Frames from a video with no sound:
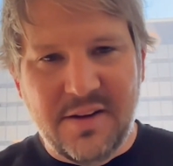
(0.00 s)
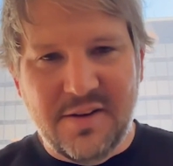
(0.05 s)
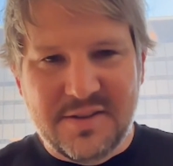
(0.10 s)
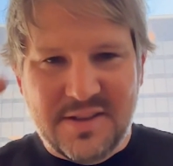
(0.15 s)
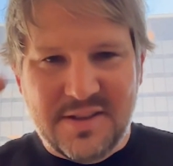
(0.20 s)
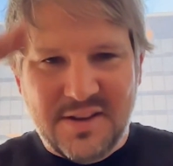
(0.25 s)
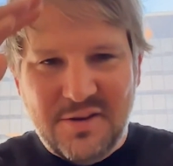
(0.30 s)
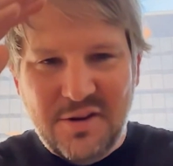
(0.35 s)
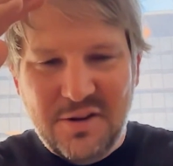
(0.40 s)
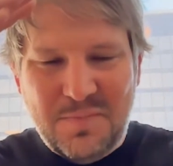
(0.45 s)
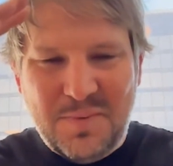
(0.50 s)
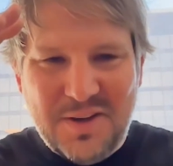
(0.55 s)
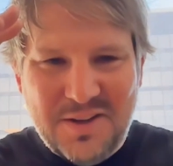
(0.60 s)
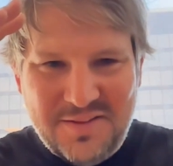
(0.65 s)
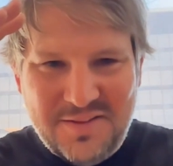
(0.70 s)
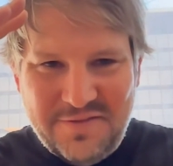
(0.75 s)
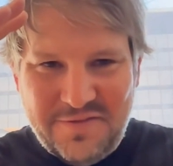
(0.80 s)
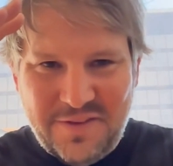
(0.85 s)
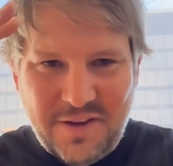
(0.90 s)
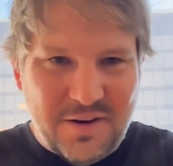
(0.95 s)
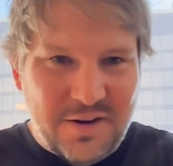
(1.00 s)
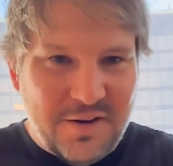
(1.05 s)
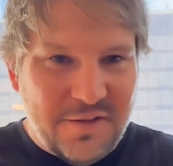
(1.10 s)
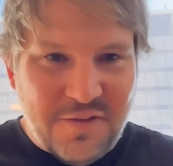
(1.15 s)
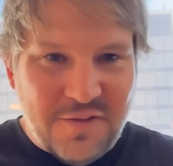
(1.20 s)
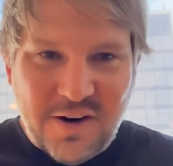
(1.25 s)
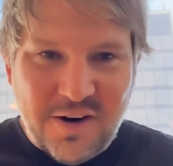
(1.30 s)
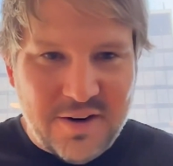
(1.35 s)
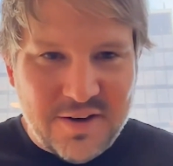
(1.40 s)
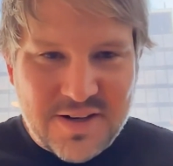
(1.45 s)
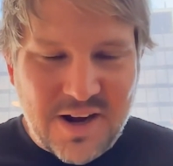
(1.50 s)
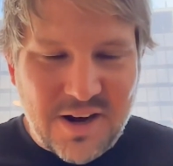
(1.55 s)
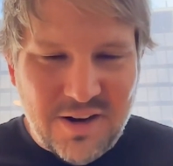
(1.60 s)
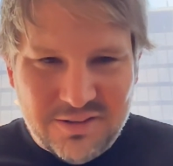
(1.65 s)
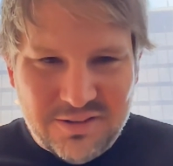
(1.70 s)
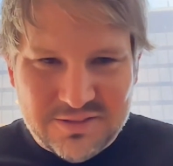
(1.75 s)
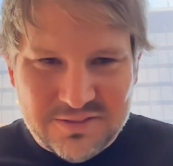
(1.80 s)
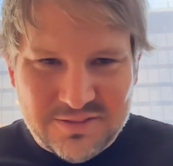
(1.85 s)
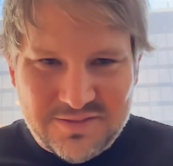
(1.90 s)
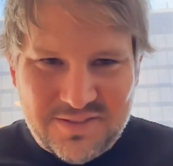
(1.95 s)
Because it could be very far
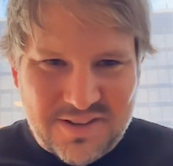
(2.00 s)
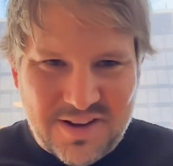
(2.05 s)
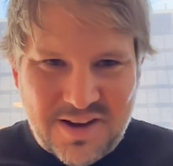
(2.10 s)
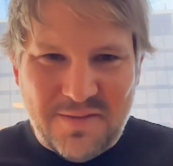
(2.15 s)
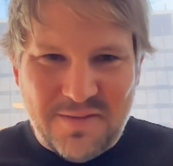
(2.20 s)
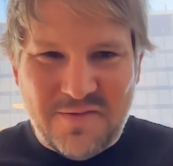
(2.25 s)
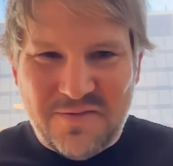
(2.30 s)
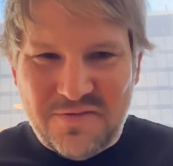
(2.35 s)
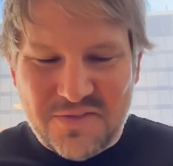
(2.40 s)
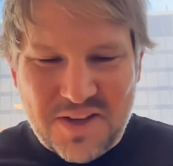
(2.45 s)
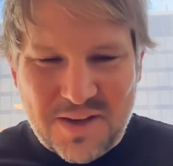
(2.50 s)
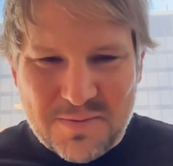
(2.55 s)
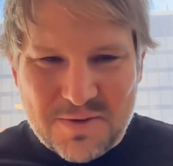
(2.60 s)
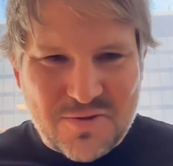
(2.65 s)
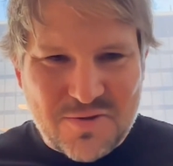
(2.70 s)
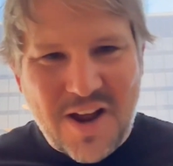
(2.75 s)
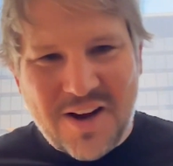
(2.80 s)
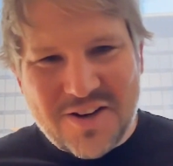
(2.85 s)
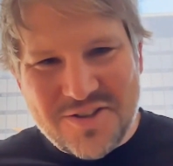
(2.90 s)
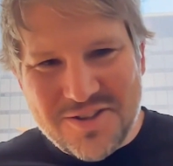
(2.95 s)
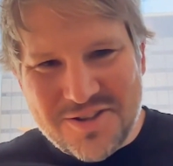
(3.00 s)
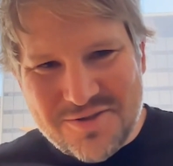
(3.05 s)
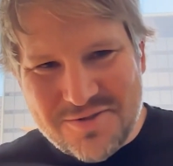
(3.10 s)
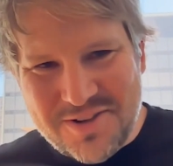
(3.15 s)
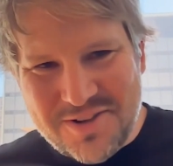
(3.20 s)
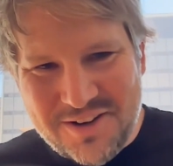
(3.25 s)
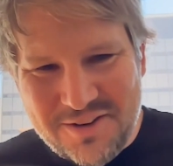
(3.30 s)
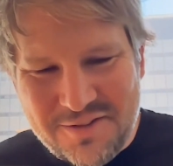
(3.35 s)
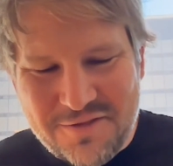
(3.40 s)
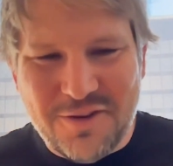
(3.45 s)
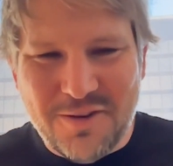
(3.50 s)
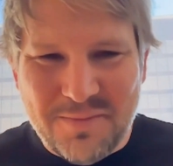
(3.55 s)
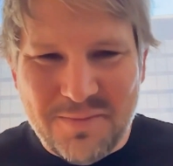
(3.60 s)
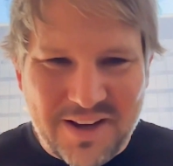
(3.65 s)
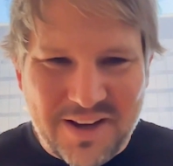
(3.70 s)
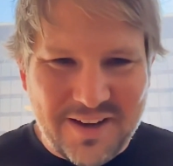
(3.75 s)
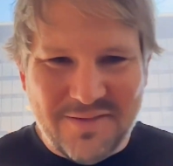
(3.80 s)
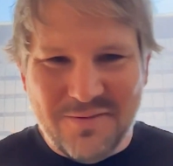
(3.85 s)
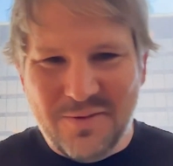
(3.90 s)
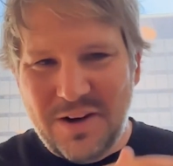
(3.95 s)
down the abstraction tree from
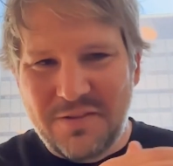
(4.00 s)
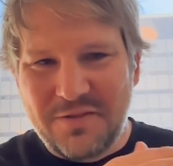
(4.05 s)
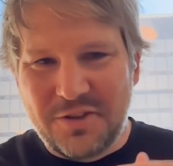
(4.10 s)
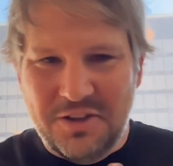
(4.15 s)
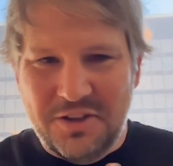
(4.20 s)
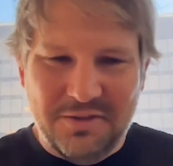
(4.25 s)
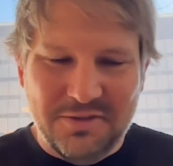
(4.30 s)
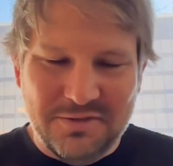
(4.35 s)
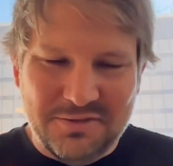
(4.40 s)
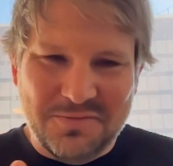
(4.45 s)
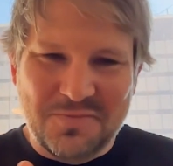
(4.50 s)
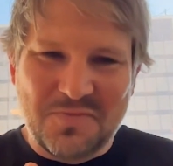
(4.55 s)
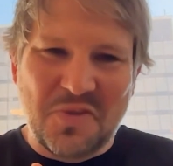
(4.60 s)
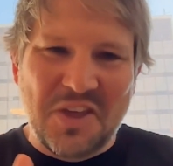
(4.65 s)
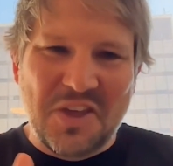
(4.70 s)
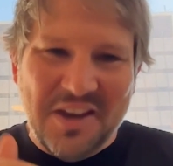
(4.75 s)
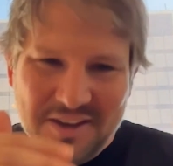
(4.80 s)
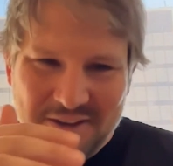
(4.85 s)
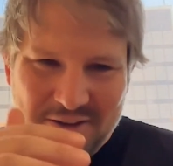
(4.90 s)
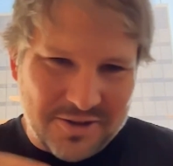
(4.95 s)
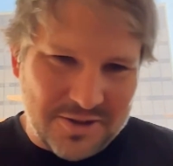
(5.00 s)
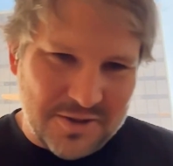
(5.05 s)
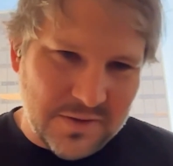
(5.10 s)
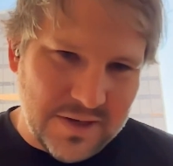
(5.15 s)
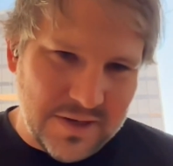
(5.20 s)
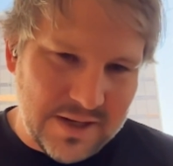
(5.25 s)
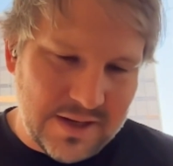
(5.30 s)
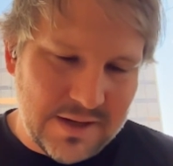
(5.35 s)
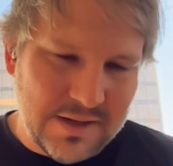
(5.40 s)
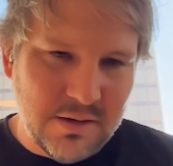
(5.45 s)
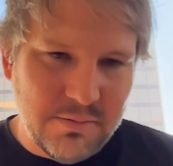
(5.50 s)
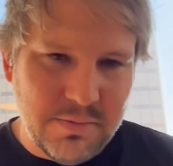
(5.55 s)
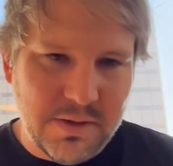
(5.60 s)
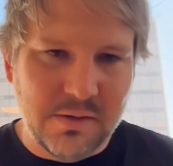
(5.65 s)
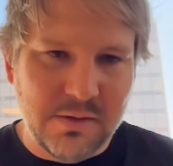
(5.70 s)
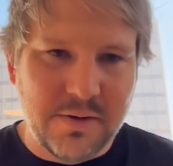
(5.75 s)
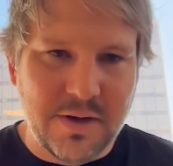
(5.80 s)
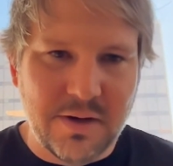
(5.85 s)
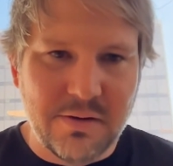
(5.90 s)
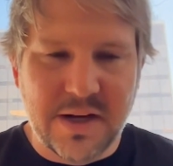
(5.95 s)
like whatever you think you're doing in your
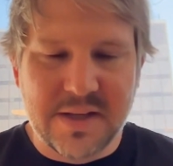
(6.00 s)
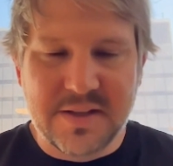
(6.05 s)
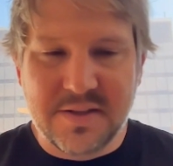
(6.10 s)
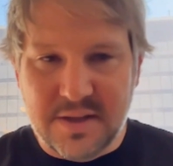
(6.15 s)
middleware, right?